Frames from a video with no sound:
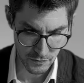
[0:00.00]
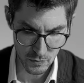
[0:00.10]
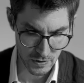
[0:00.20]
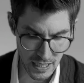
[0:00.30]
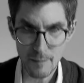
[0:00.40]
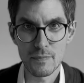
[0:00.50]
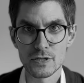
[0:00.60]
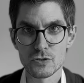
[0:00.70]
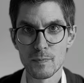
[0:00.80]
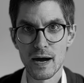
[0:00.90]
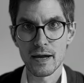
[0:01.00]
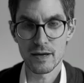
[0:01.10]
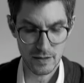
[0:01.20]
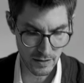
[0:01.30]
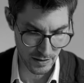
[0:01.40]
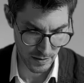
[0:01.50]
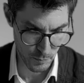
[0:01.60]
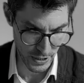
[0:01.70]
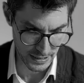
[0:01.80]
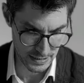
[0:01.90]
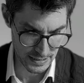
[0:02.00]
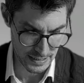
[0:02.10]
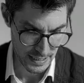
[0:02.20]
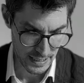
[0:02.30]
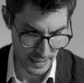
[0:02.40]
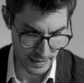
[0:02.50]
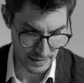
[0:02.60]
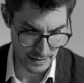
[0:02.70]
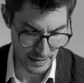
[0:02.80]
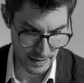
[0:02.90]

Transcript: you would come into my practice, and